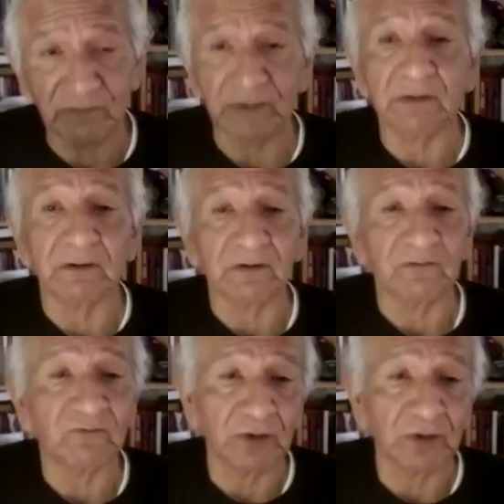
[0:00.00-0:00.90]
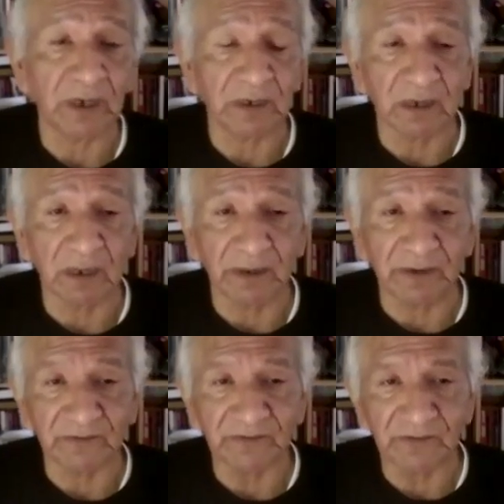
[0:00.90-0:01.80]
even here in the 48
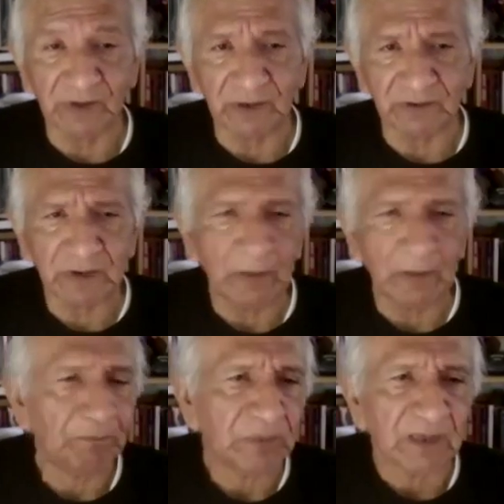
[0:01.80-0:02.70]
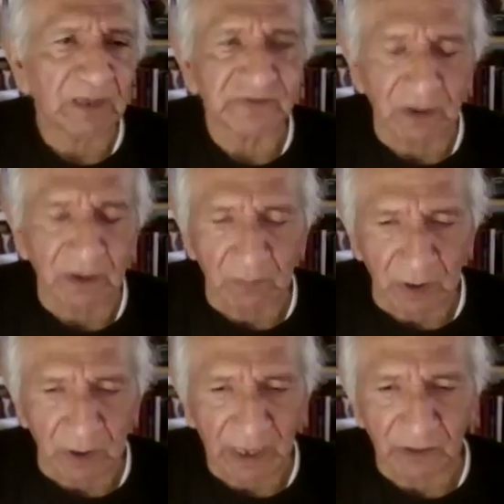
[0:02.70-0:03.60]
continental states, some
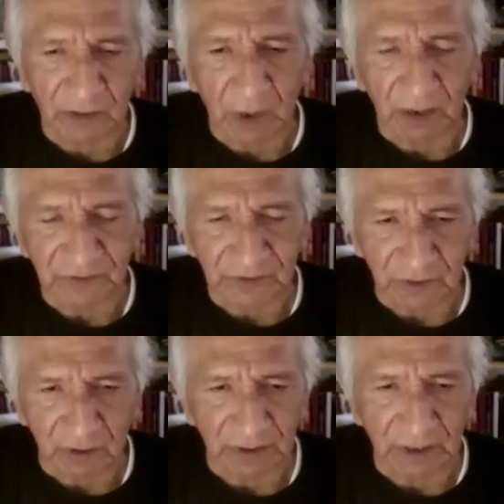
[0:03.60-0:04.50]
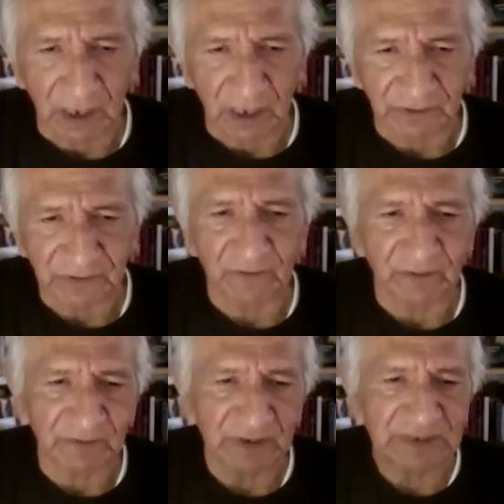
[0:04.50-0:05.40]
anthropologists and archaeologists
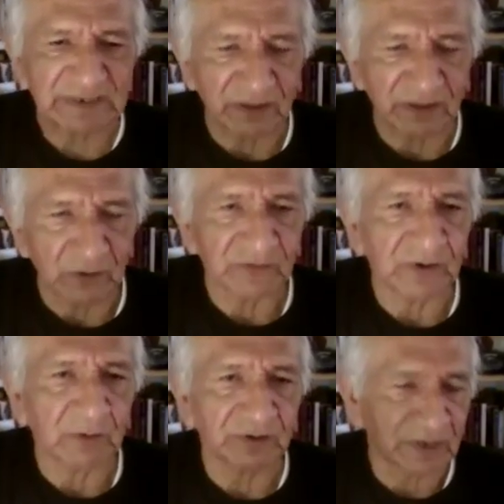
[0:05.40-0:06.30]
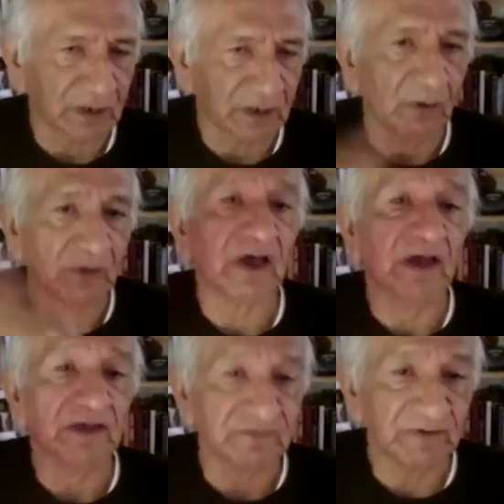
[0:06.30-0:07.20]
have said those numbers can go as
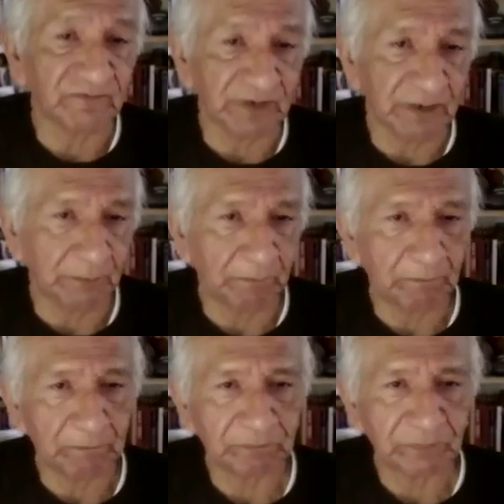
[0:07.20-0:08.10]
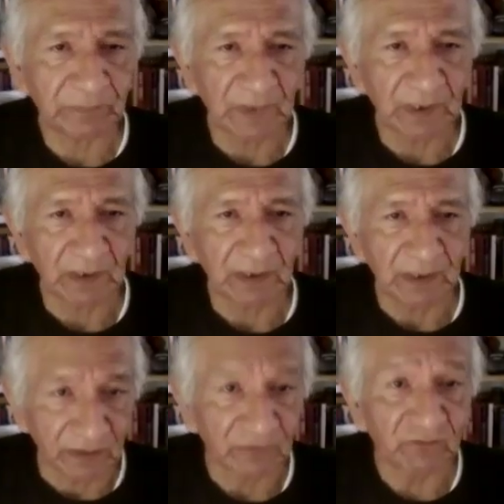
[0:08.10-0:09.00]
high as 50.
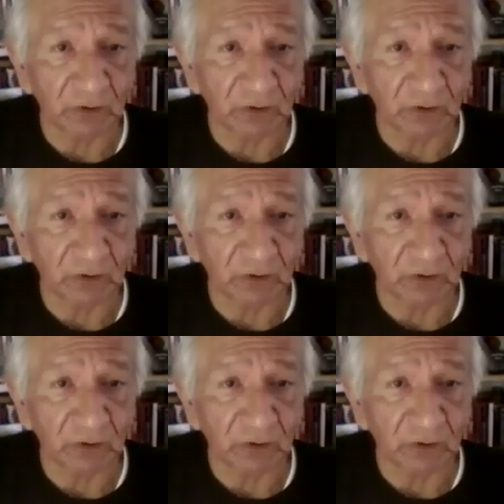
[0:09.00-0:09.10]
in the